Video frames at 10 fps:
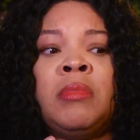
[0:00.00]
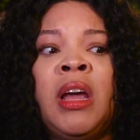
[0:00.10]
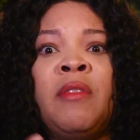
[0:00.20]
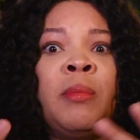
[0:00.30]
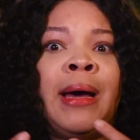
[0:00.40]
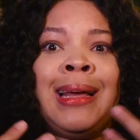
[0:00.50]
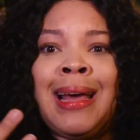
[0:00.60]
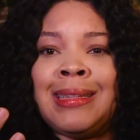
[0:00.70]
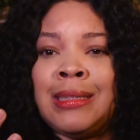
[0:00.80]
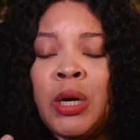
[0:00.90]
everybody
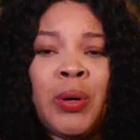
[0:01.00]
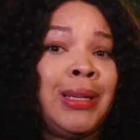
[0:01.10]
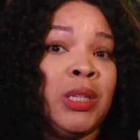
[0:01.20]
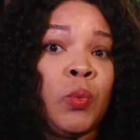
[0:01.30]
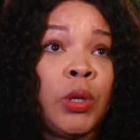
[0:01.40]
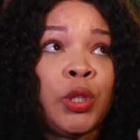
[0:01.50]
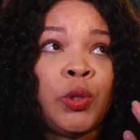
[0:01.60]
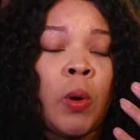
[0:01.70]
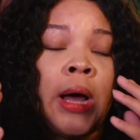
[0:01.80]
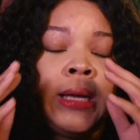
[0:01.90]
has to go at least once or
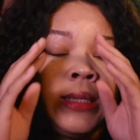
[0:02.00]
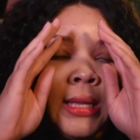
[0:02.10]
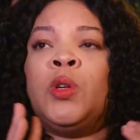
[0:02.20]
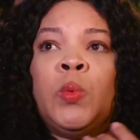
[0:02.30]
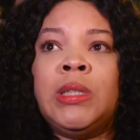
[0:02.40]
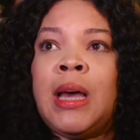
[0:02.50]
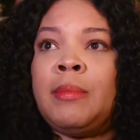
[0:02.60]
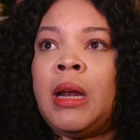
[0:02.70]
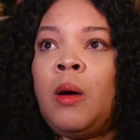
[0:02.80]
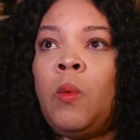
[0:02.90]
twice. There's one
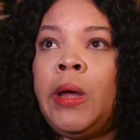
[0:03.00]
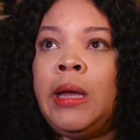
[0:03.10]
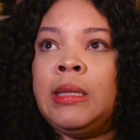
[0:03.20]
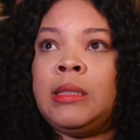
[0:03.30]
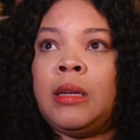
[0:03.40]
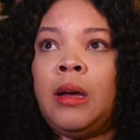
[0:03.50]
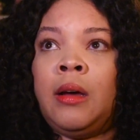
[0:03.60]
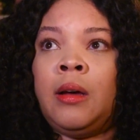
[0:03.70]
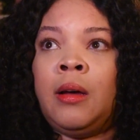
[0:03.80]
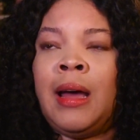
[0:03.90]
time that I went, and
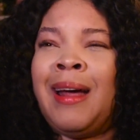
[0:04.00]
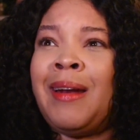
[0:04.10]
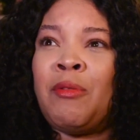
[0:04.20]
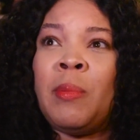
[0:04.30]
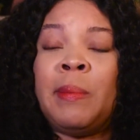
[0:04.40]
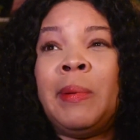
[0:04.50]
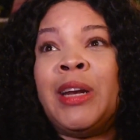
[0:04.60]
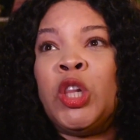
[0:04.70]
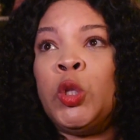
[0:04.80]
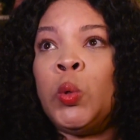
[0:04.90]
I remember
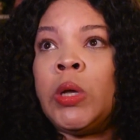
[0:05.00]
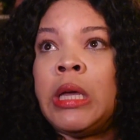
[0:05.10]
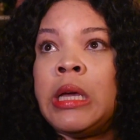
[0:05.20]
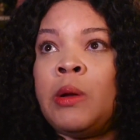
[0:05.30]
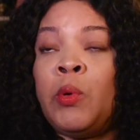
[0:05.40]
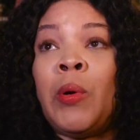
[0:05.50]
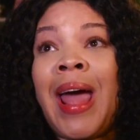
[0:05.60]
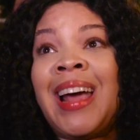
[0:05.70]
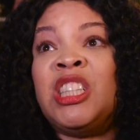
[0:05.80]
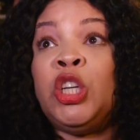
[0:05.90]
being a little kid and we
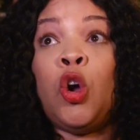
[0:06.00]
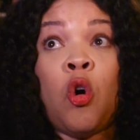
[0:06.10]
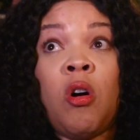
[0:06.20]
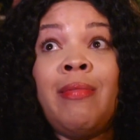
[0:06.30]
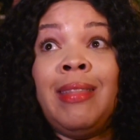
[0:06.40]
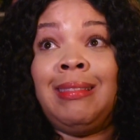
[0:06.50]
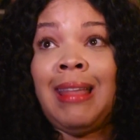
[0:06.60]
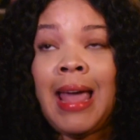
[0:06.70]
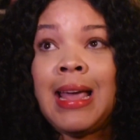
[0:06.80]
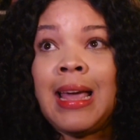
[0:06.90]
were actually on the
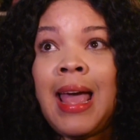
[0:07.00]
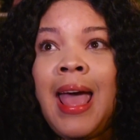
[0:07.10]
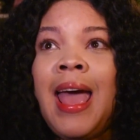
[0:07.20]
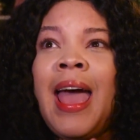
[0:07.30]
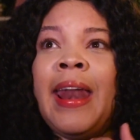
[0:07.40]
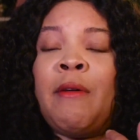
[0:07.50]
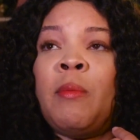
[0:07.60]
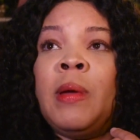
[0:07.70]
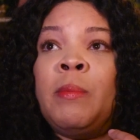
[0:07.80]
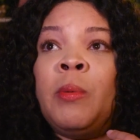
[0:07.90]
lake, and
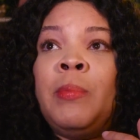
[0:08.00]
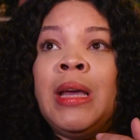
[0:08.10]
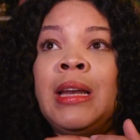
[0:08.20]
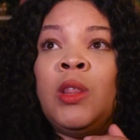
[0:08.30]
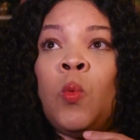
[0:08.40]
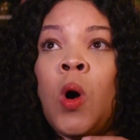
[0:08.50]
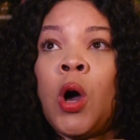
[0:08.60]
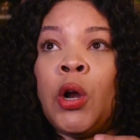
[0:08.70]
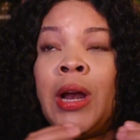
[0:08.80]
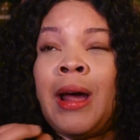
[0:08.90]
I remember being in the
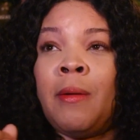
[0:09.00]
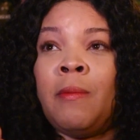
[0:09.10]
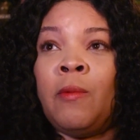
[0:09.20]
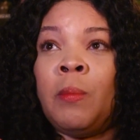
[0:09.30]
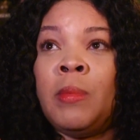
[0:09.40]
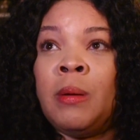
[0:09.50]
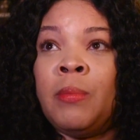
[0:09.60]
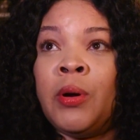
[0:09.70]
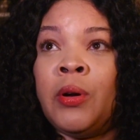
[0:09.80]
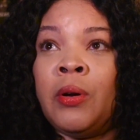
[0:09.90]
water, and I
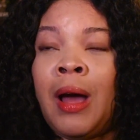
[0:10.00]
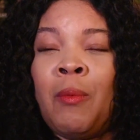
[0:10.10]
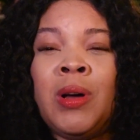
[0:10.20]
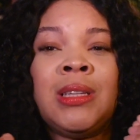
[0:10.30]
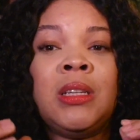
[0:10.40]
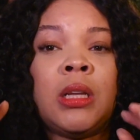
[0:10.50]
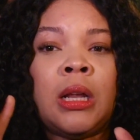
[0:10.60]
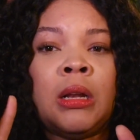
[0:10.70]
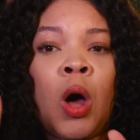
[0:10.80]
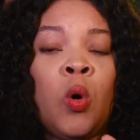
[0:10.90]
remember I wasn't
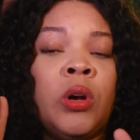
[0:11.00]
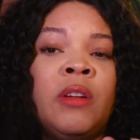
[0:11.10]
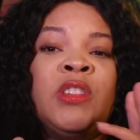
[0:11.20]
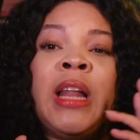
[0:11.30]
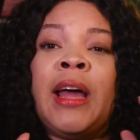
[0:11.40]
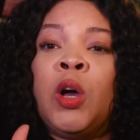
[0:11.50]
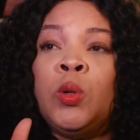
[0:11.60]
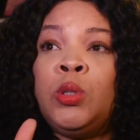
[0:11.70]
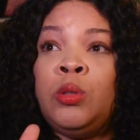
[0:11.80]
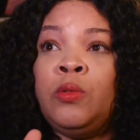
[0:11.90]
old enough to like
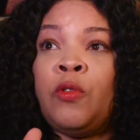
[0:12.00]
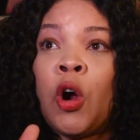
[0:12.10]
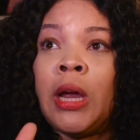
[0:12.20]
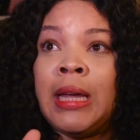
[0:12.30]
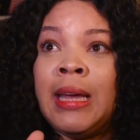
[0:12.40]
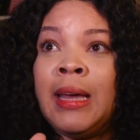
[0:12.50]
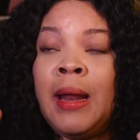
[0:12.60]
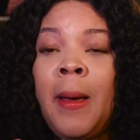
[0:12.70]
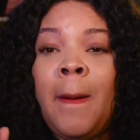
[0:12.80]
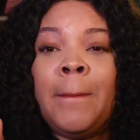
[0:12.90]
go too far
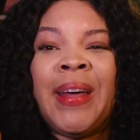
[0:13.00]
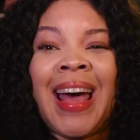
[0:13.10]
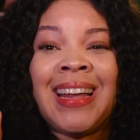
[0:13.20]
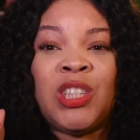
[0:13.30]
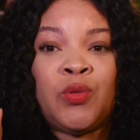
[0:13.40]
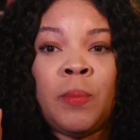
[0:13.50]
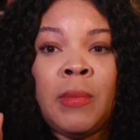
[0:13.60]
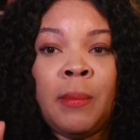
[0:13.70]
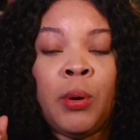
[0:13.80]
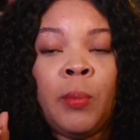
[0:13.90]
in, but I just
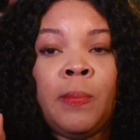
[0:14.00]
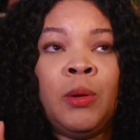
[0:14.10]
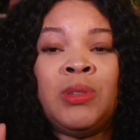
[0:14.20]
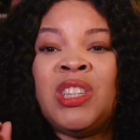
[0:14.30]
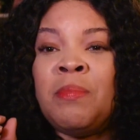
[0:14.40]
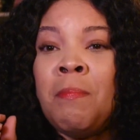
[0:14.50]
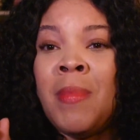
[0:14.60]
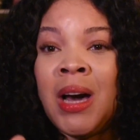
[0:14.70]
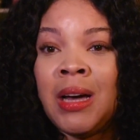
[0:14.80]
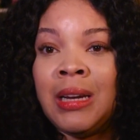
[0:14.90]
remember it was just
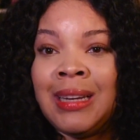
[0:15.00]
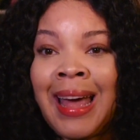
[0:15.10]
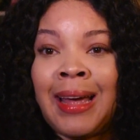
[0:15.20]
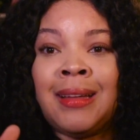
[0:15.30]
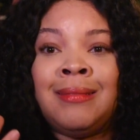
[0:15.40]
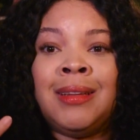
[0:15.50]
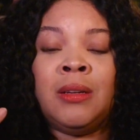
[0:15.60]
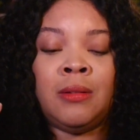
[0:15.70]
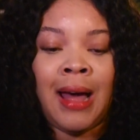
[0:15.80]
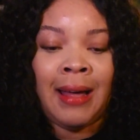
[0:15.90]
mud. Like
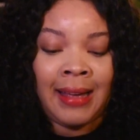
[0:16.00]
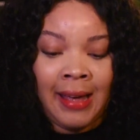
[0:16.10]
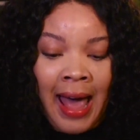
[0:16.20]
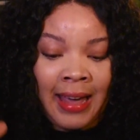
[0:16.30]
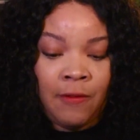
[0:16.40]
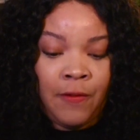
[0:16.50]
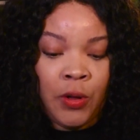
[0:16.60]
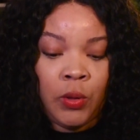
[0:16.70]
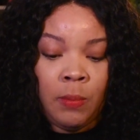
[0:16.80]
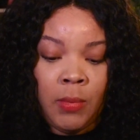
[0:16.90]
I could
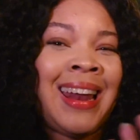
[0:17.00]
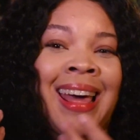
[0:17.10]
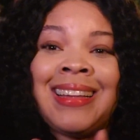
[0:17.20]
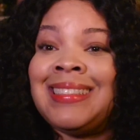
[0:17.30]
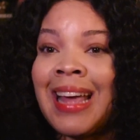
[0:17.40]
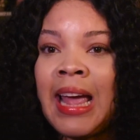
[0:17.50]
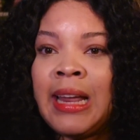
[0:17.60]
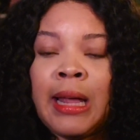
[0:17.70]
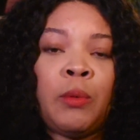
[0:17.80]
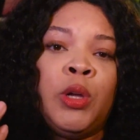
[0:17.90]
feel the, not like
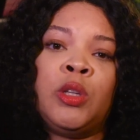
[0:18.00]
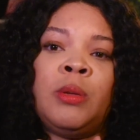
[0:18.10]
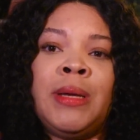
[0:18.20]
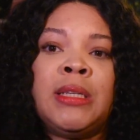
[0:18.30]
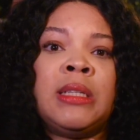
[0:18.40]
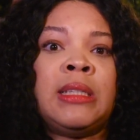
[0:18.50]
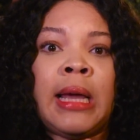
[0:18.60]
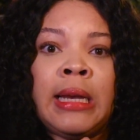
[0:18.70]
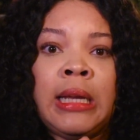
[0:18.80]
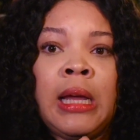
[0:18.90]
sand, like when you go to the beach it's
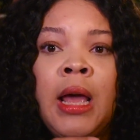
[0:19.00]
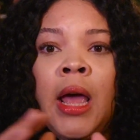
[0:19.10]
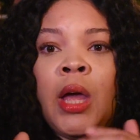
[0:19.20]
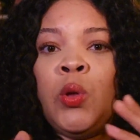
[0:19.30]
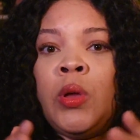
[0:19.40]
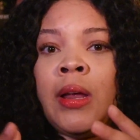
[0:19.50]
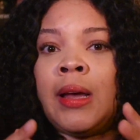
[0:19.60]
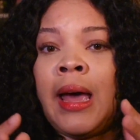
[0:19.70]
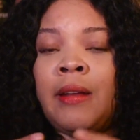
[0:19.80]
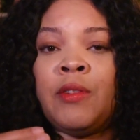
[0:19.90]
sandy and you
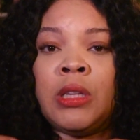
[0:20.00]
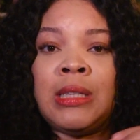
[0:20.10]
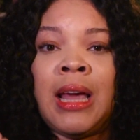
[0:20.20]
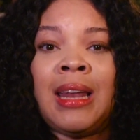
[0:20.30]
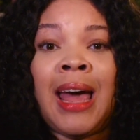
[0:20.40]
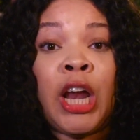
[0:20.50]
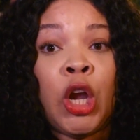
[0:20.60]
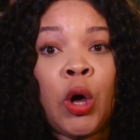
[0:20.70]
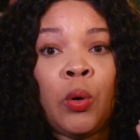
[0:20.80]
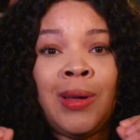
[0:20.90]
can kind of feel the sand. Like
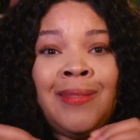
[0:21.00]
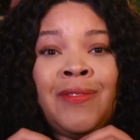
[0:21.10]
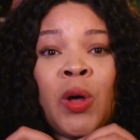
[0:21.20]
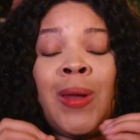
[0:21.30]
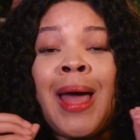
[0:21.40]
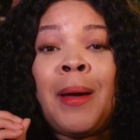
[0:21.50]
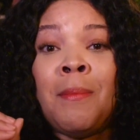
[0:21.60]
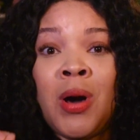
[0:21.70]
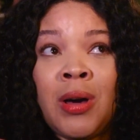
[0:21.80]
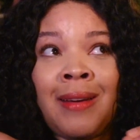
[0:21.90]
no, it felt like
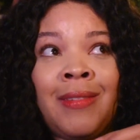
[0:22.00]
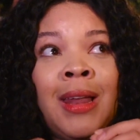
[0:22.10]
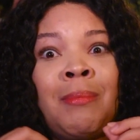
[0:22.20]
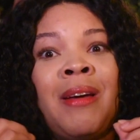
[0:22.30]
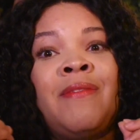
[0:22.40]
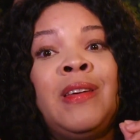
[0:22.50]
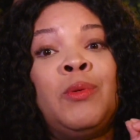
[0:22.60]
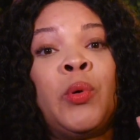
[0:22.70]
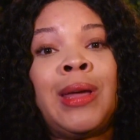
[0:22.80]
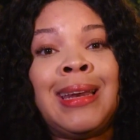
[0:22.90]
mud. I felt like my
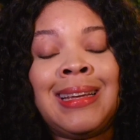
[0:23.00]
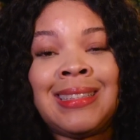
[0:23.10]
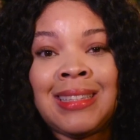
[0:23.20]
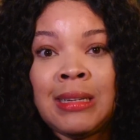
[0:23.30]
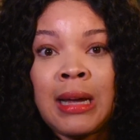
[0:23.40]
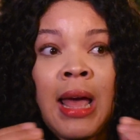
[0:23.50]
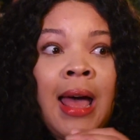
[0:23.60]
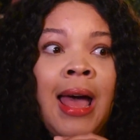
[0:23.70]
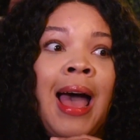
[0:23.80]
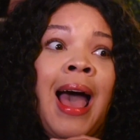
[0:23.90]
feet were getting stuck.
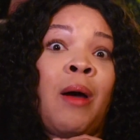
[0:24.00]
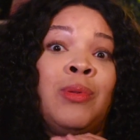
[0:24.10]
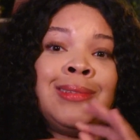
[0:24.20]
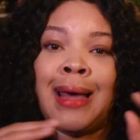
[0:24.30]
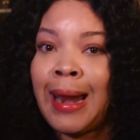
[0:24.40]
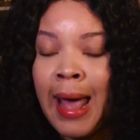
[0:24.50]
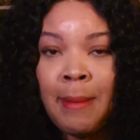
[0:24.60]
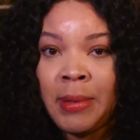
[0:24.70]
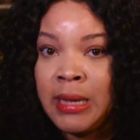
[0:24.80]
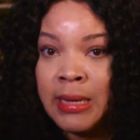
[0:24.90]
I was not a
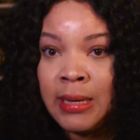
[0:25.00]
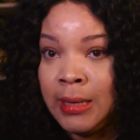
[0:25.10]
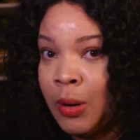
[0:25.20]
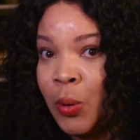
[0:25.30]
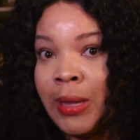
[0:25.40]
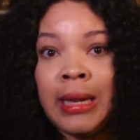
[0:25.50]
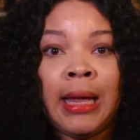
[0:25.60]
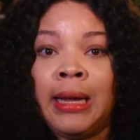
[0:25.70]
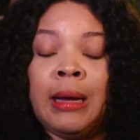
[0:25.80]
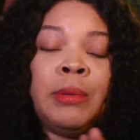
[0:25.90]
happy kid on that
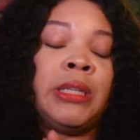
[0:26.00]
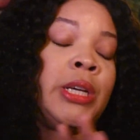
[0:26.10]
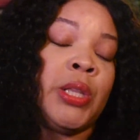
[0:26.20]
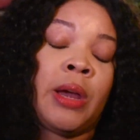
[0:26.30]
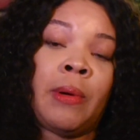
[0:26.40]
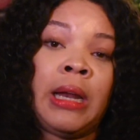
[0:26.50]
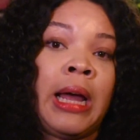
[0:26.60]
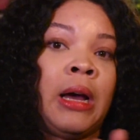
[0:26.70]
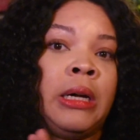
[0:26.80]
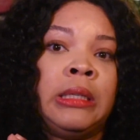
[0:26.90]
lake. I'm gonna tell you that right
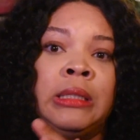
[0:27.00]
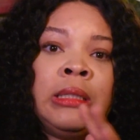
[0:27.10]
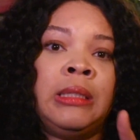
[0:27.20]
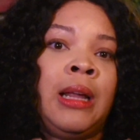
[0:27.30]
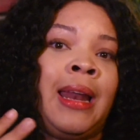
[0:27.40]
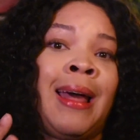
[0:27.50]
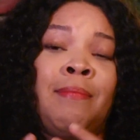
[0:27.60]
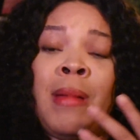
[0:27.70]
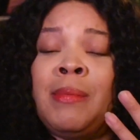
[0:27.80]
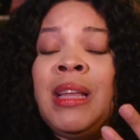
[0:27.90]
now. Maybe